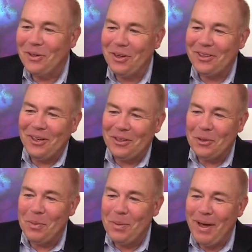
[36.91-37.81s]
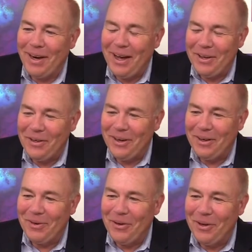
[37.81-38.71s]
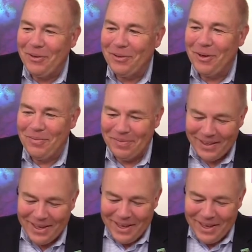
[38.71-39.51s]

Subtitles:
Kirk, talk a little bit about how you ended up going from